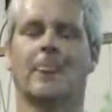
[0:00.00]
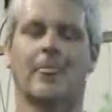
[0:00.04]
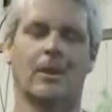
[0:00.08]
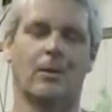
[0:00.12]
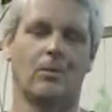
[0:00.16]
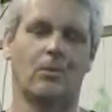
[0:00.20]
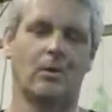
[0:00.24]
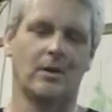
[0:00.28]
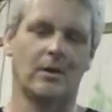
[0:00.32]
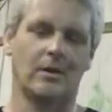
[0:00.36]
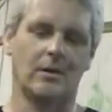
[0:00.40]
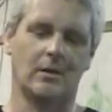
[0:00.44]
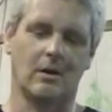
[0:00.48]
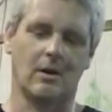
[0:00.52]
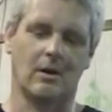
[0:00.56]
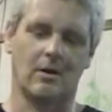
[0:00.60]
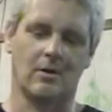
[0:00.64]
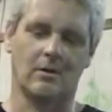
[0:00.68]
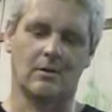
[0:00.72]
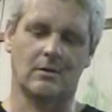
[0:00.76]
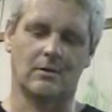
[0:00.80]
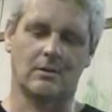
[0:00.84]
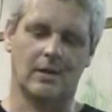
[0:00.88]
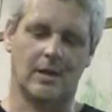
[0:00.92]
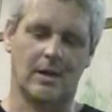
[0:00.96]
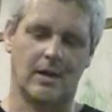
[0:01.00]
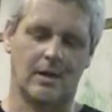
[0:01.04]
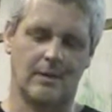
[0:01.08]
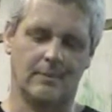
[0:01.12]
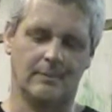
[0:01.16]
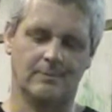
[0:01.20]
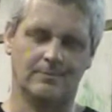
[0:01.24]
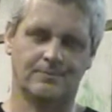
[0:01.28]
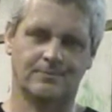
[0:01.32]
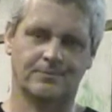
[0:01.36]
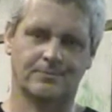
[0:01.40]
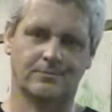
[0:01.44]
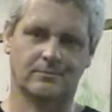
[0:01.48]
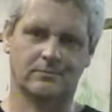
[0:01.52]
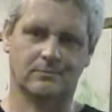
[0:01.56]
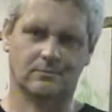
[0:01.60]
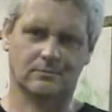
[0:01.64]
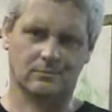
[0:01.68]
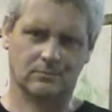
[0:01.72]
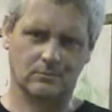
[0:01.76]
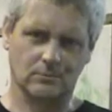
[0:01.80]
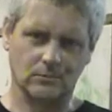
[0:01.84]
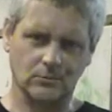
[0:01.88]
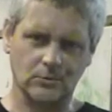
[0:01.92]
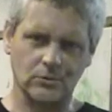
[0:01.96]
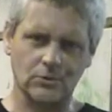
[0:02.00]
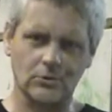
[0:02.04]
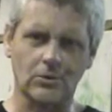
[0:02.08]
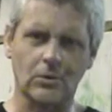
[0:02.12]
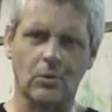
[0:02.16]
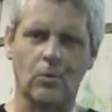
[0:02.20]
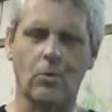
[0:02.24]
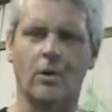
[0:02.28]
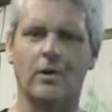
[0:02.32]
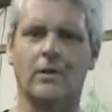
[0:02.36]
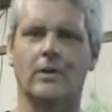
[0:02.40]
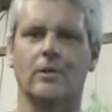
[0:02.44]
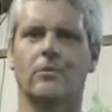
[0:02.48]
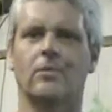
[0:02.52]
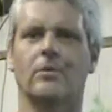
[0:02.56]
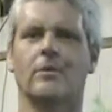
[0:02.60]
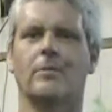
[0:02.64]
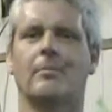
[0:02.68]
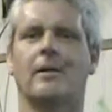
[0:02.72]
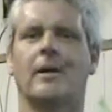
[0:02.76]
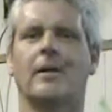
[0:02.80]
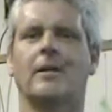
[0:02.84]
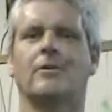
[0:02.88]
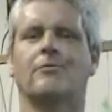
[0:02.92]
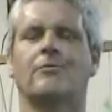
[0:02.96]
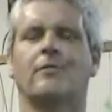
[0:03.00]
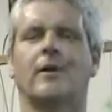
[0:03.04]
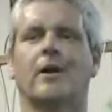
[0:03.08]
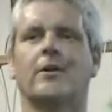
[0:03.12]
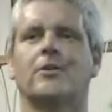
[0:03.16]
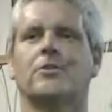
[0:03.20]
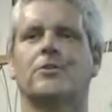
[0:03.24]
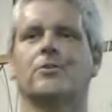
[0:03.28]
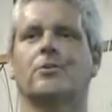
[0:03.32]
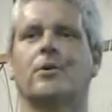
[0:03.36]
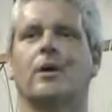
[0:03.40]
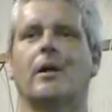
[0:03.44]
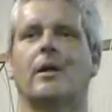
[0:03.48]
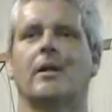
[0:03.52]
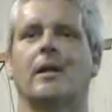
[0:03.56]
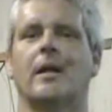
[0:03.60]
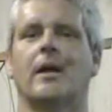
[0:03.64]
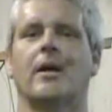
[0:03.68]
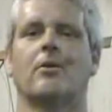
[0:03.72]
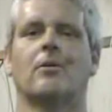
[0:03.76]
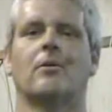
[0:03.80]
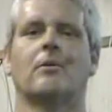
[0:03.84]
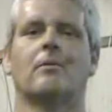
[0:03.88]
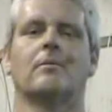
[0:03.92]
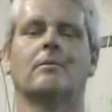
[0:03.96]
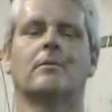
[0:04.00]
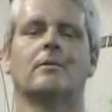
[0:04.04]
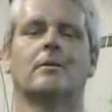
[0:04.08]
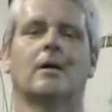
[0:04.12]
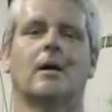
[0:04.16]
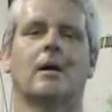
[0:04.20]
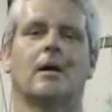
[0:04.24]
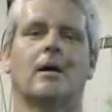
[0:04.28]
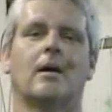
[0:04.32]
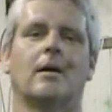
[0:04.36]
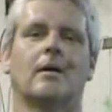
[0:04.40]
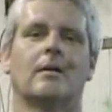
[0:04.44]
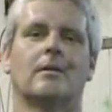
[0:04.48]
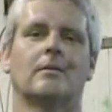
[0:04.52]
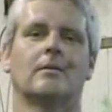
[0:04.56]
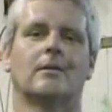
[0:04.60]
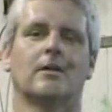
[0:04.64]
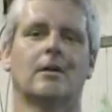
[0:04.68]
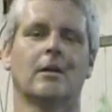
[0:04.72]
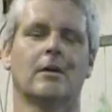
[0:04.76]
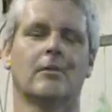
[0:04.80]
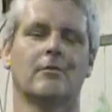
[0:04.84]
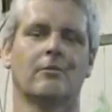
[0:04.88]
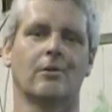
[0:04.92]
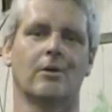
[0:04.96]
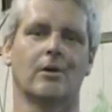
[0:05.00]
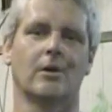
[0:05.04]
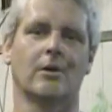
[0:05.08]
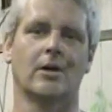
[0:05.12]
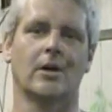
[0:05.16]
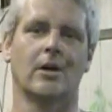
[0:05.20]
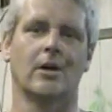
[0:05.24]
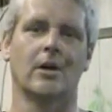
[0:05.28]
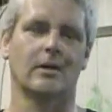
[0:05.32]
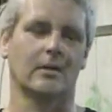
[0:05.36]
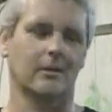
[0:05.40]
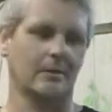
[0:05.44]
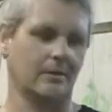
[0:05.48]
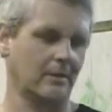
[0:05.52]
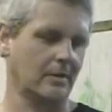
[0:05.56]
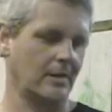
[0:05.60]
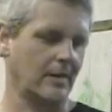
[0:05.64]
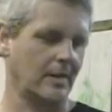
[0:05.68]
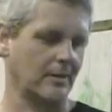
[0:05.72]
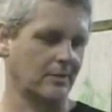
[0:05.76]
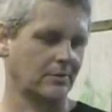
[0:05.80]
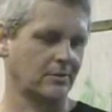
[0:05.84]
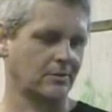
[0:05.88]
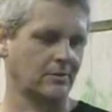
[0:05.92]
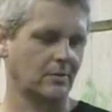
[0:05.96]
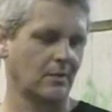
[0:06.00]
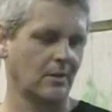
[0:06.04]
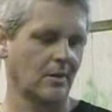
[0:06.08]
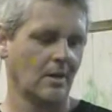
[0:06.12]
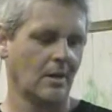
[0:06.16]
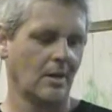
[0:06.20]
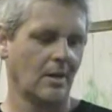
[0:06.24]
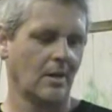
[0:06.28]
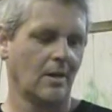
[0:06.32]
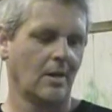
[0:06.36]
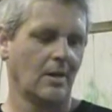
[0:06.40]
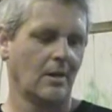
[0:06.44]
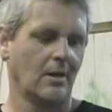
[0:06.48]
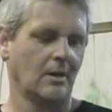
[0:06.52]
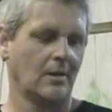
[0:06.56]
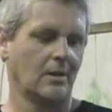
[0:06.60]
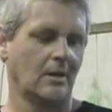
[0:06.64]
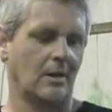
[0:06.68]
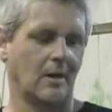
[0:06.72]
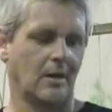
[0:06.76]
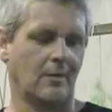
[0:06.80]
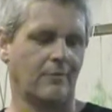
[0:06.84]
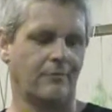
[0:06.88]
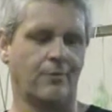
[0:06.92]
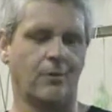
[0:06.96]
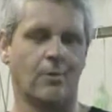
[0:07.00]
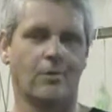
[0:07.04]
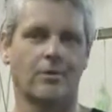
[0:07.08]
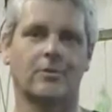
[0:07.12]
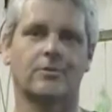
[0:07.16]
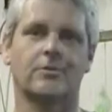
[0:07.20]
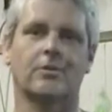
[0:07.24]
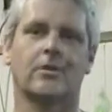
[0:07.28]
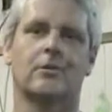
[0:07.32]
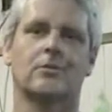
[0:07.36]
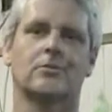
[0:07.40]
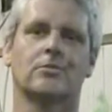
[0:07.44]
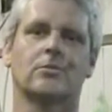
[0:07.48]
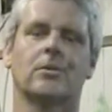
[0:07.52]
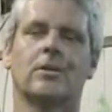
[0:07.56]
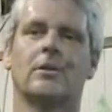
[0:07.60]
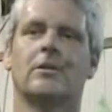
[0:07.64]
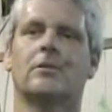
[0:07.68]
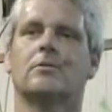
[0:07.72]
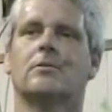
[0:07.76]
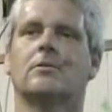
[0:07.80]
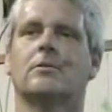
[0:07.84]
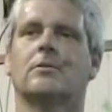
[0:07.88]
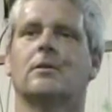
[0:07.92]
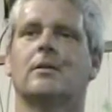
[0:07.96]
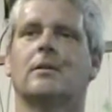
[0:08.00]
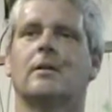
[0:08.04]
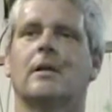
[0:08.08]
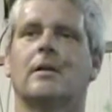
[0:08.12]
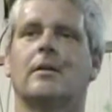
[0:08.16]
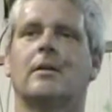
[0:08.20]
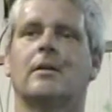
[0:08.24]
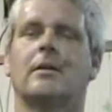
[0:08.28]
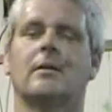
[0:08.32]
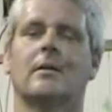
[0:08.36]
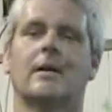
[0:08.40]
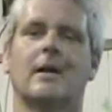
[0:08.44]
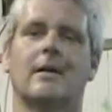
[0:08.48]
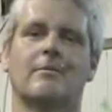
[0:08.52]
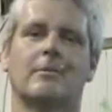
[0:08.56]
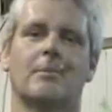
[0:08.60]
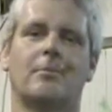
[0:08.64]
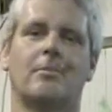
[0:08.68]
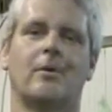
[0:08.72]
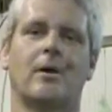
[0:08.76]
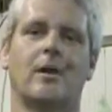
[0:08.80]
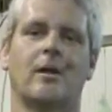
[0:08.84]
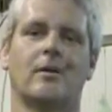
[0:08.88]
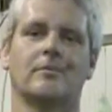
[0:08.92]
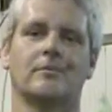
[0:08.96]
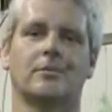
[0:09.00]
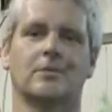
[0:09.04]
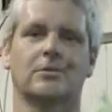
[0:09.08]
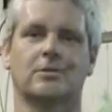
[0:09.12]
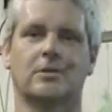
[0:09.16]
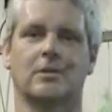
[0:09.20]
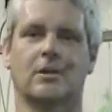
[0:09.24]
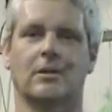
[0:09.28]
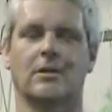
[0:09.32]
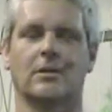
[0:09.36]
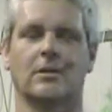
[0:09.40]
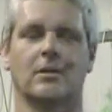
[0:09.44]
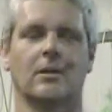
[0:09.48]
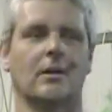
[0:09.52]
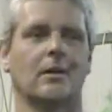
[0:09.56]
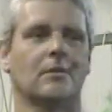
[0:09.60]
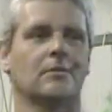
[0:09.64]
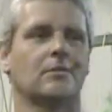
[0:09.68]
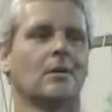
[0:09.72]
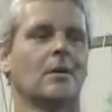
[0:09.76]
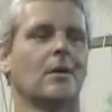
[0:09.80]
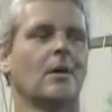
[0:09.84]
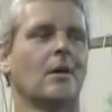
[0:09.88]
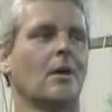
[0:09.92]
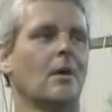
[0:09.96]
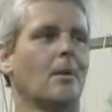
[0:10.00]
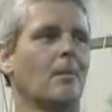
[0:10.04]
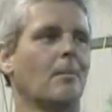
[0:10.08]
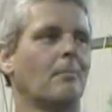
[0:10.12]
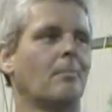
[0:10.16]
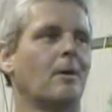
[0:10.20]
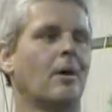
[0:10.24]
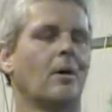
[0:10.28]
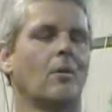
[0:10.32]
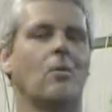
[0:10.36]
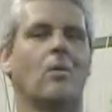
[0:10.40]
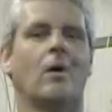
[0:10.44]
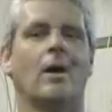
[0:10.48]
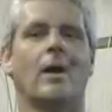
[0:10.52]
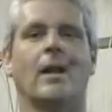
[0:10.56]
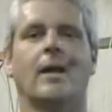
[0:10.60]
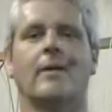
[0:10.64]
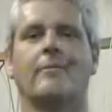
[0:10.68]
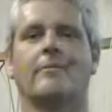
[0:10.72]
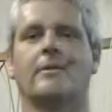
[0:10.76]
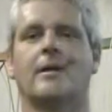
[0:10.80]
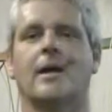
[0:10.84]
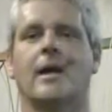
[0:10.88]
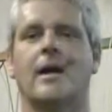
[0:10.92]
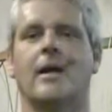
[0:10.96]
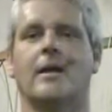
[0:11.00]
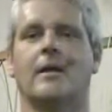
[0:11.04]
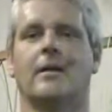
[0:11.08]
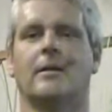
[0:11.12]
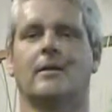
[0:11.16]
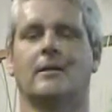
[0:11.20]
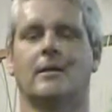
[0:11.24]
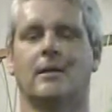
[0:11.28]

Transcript: We are working with the manufacturer right now to deliver a gun in the next 4 to 6 weeks that doesn't have the problems this gun does. But while I've got it,